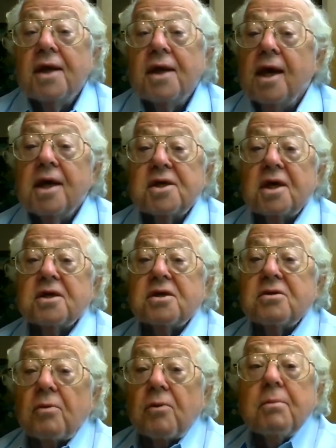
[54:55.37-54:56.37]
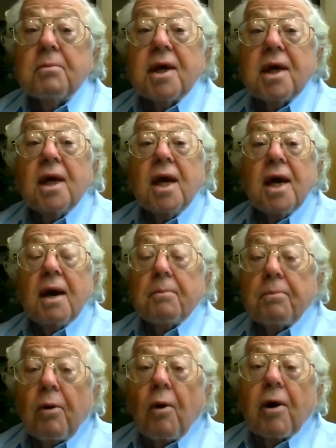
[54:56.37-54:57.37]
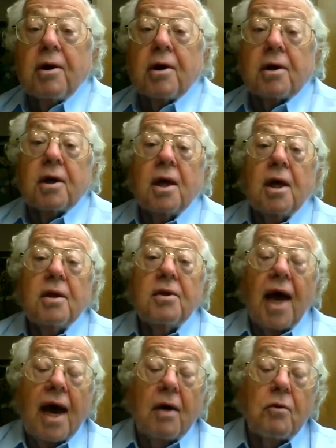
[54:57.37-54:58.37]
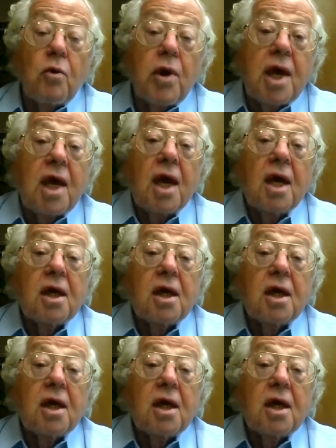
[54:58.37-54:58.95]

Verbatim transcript: I think it's extremely important that we